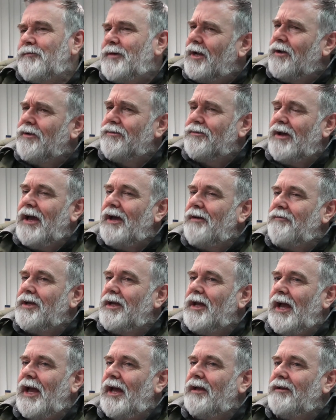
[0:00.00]
but also
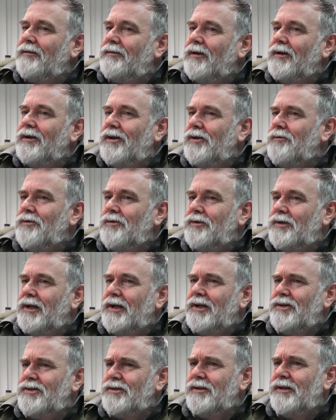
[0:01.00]
having hand-eye
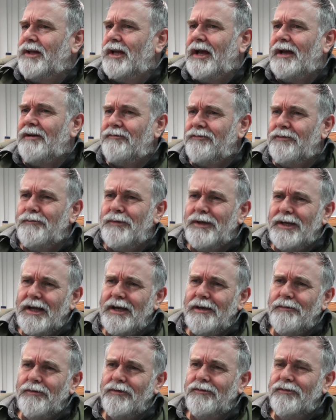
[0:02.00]
coordination. They have to be
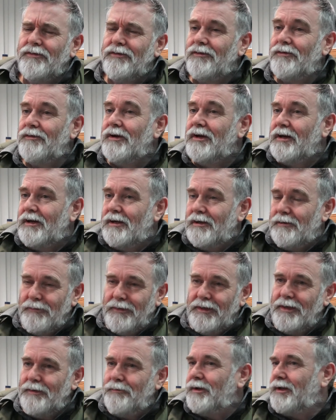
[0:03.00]
able to
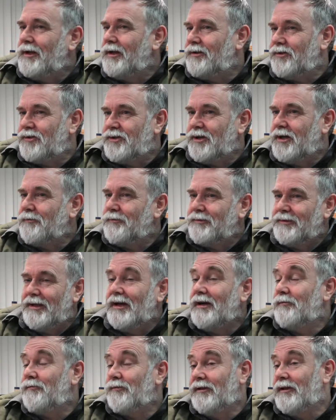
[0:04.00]
manipulate a sharp
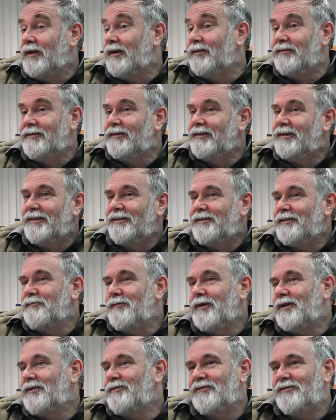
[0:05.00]
scalpel underneath a
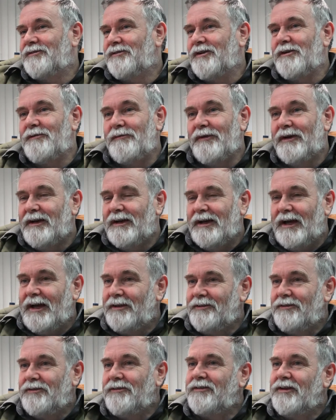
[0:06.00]
microscope
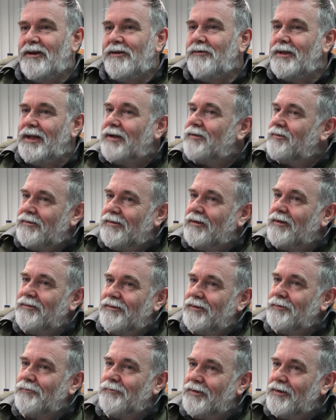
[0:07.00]
and do so without
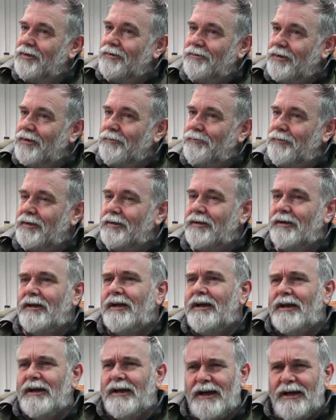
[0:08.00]
slicing themselves open.
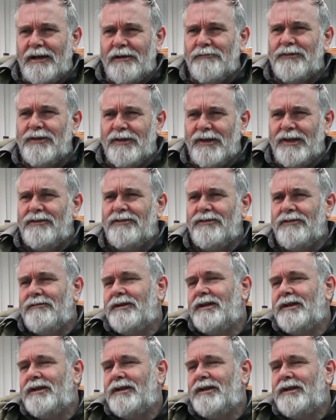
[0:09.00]
Um, so they do